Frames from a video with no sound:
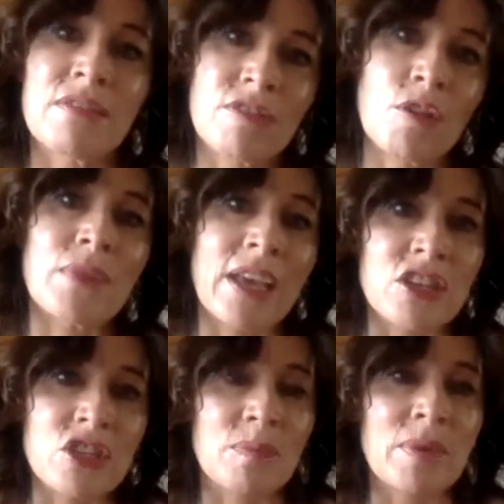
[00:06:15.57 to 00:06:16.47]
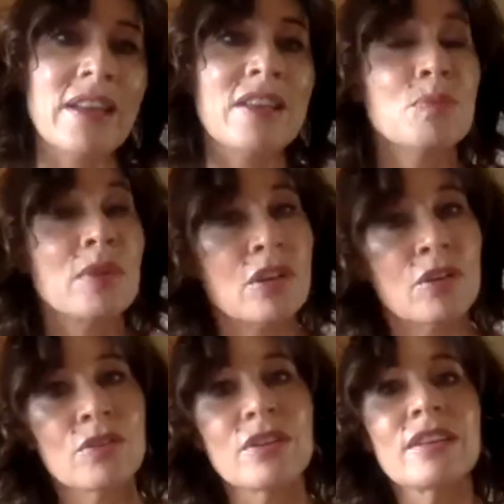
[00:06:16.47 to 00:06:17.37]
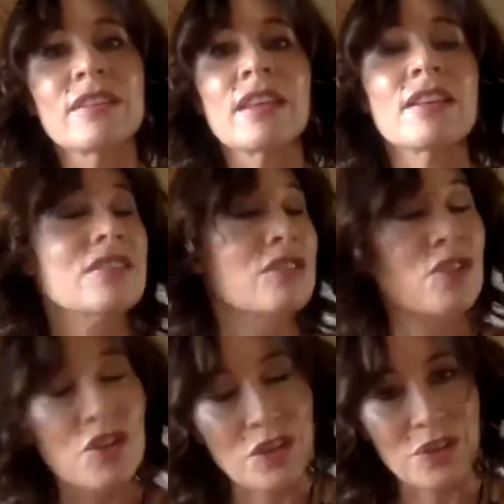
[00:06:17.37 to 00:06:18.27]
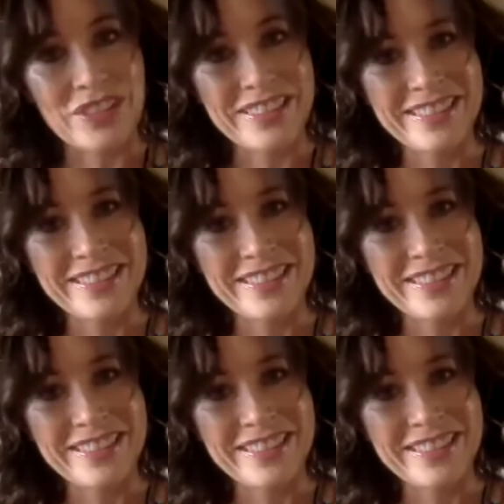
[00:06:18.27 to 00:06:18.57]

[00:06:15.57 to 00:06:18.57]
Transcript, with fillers: from nature, but as we know, that isn't true.